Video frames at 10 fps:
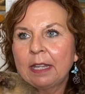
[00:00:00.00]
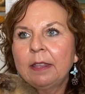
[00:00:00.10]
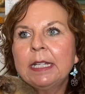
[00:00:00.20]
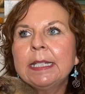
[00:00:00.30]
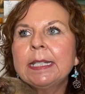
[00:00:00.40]

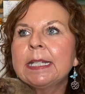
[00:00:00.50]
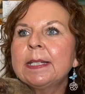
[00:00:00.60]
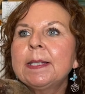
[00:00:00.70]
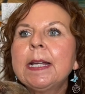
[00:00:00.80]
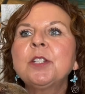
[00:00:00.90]
This is
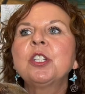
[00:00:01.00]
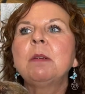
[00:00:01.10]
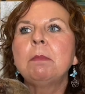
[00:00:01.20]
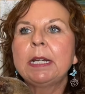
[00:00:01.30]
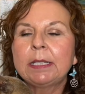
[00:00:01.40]
such an
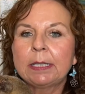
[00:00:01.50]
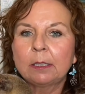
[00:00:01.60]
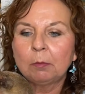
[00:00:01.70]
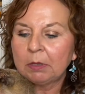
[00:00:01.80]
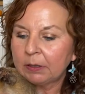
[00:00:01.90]
amazing
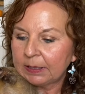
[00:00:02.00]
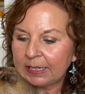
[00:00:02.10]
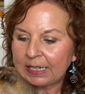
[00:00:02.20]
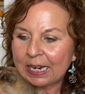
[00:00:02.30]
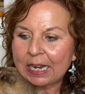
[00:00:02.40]

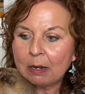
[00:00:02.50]
community.